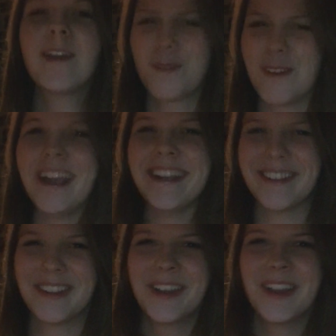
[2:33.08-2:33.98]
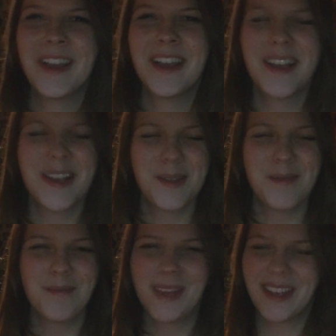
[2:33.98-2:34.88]
Right.
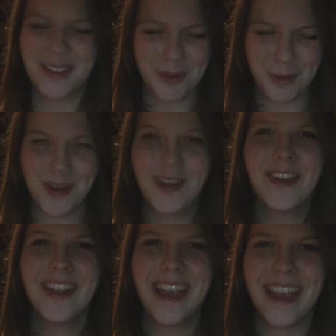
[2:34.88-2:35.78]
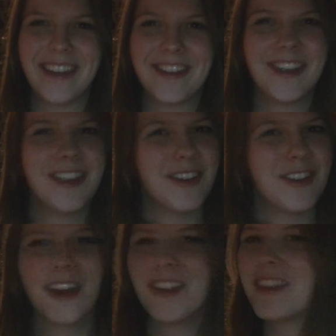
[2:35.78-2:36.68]
Because from an early age, you're
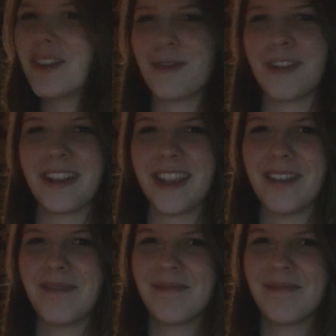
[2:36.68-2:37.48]
taught differently.